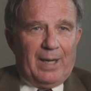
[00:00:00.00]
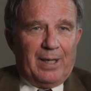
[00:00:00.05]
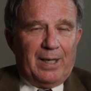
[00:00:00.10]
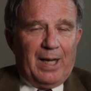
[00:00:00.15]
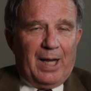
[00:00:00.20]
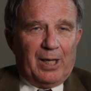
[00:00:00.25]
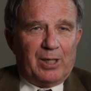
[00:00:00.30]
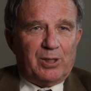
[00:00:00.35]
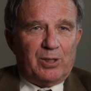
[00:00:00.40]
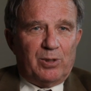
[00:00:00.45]

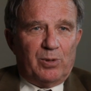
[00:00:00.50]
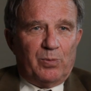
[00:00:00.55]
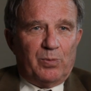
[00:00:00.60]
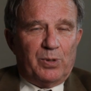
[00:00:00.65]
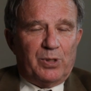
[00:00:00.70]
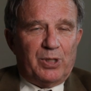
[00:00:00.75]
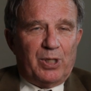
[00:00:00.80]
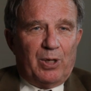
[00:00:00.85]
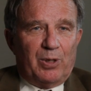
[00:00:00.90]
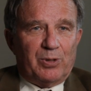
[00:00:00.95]
an excellent
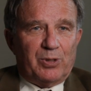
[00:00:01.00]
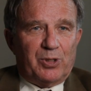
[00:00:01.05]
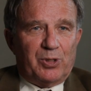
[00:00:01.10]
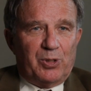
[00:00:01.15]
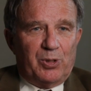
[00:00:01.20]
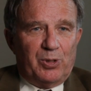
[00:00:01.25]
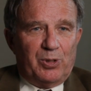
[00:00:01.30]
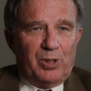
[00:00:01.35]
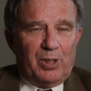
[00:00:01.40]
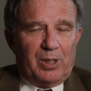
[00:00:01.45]
result
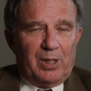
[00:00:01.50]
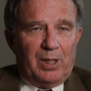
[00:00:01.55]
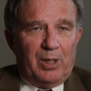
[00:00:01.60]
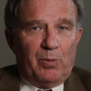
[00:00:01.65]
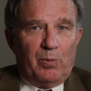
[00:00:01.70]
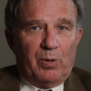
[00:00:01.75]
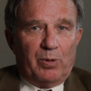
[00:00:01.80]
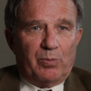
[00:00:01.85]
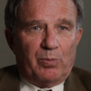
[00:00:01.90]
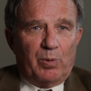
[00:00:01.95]

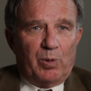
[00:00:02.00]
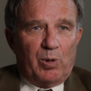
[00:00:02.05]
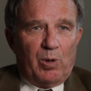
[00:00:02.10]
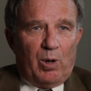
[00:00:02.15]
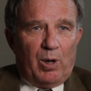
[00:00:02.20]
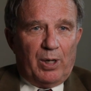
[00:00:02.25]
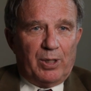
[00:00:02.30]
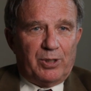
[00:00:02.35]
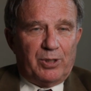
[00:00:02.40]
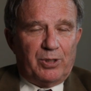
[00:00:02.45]
surgically with
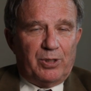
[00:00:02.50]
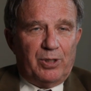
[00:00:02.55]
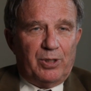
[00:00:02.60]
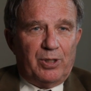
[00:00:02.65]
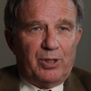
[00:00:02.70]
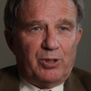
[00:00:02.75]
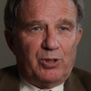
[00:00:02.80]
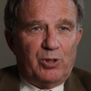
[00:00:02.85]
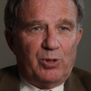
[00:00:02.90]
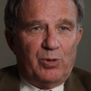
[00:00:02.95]
regards to
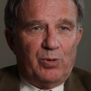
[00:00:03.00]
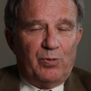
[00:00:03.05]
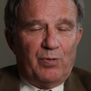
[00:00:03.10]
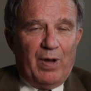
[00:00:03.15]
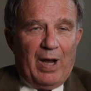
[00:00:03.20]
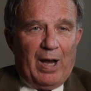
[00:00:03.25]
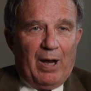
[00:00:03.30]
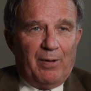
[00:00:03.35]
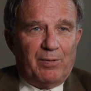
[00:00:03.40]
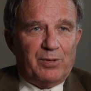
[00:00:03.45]
the 2
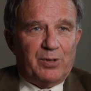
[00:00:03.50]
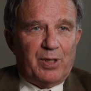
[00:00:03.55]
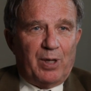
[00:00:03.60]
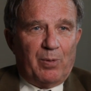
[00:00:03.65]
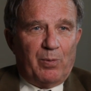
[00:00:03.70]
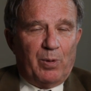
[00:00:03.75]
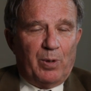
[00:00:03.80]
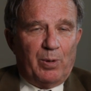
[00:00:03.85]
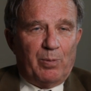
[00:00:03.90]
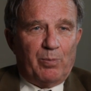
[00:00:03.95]
valves
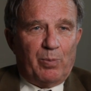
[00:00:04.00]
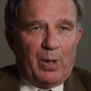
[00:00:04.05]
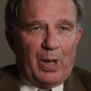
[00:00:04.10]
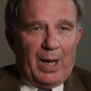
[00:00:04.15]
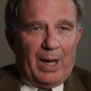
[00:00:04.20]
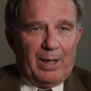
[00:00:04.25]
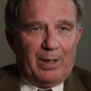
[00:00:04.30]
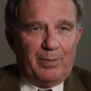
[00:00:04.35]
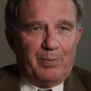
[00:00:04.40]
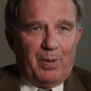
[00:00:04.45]
that were
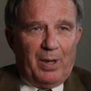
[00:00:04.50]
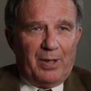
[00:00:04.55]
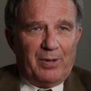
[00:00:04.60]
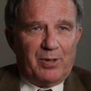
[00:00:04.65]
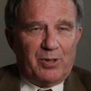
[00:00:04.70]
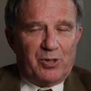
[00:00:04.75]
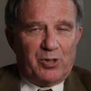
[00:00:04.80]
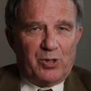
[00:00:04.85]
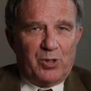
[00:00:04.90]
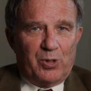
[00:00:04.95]
implanted by
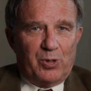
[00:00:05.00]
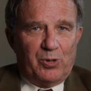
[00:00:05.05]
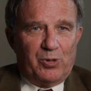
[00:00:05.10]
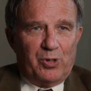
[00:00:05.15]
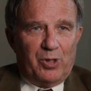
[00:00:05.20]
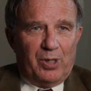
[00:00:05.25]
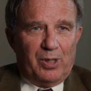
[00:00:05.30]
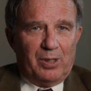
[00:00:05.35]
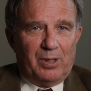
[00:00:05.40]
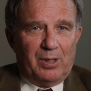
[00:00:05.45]
the
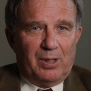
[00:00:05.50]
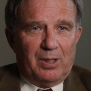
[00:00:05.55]
surgeon.